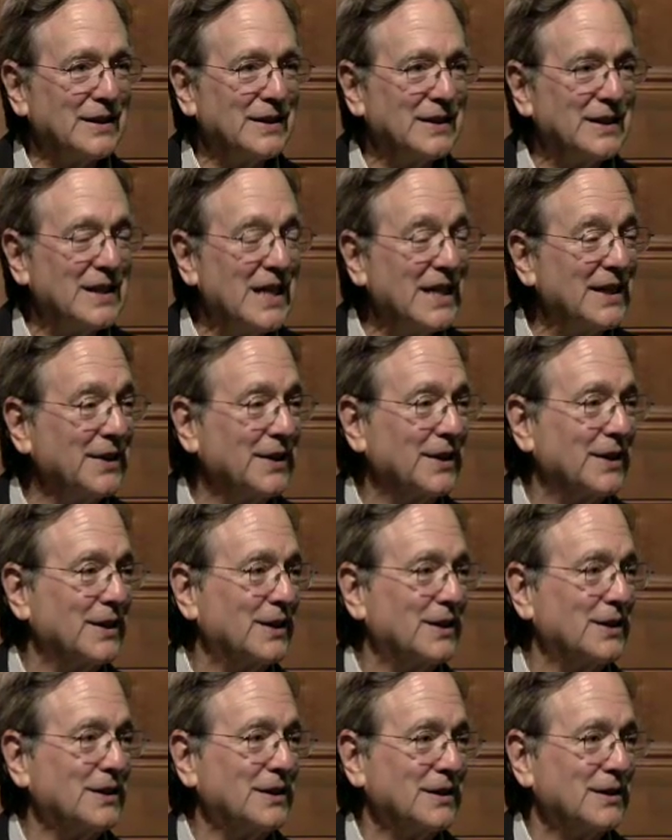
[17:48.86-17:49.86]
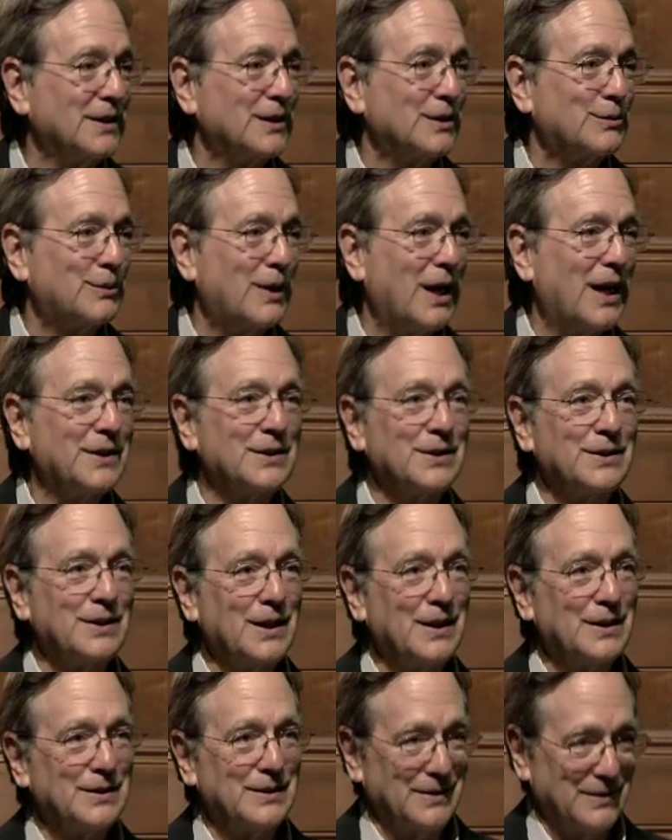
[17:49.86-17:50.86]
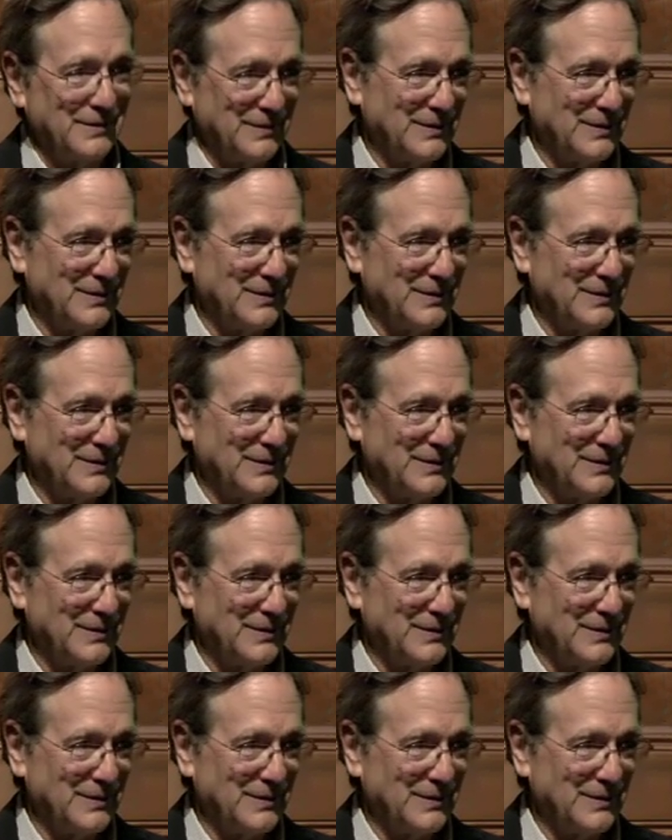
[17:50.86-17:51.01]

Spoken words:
Ninlil, rather than